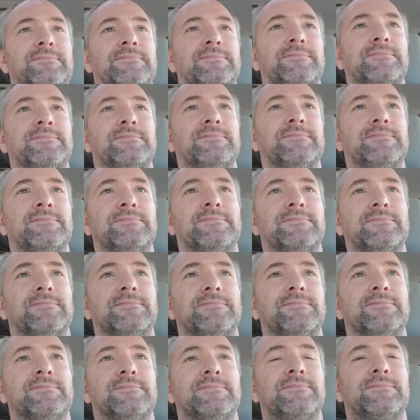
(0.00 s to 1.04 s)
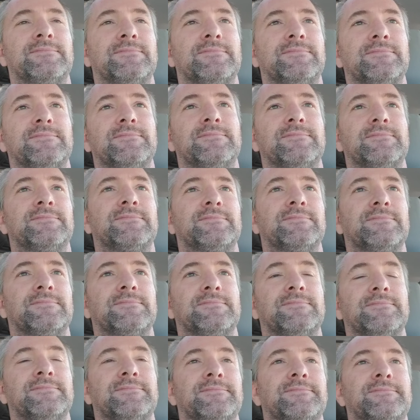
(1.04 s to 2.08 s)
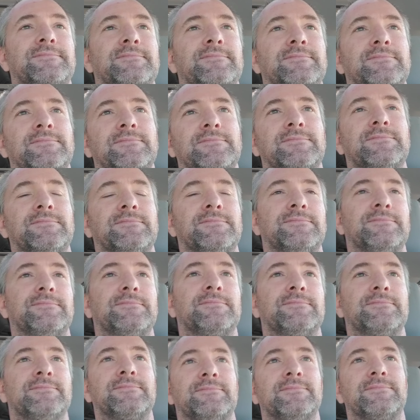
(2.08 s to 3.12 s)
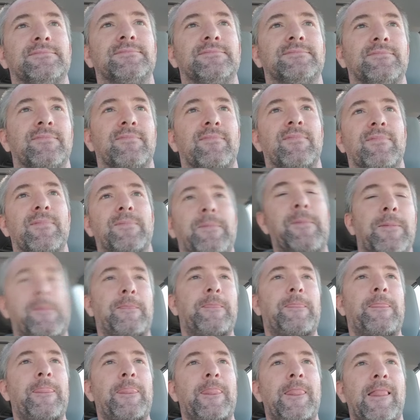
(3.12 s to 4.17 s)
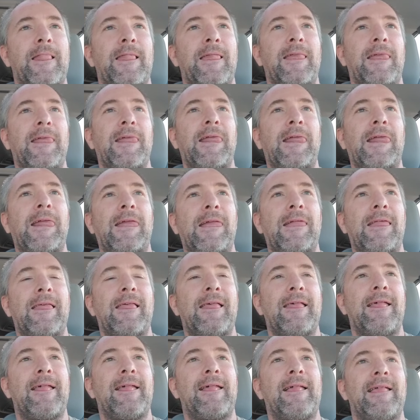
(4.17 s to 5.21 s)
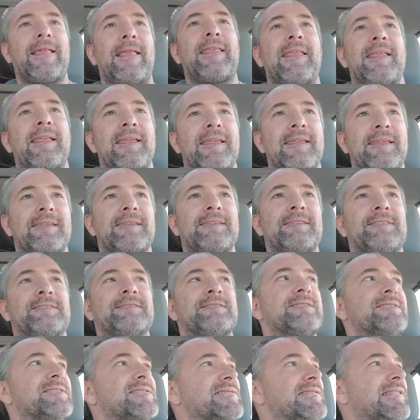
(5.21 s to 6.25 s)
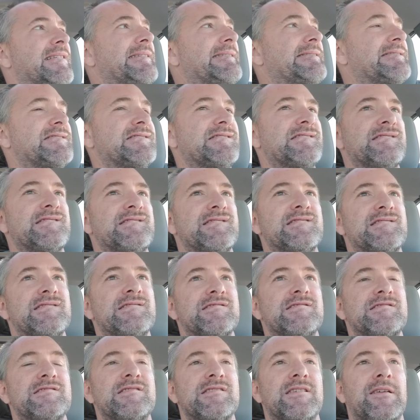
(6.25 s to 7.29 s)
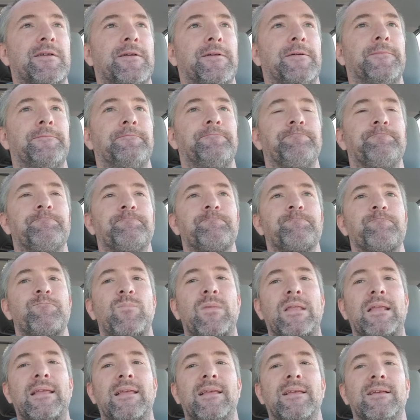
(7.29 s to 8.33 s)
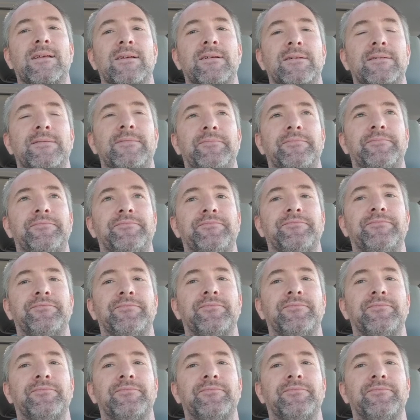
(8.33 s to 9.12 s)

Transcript: that you can point to, like lumber, or iron ore, and steel, they're very idiosyncratic reasons for that weakness. Let's take, like, you know, iron ore, you know, in China.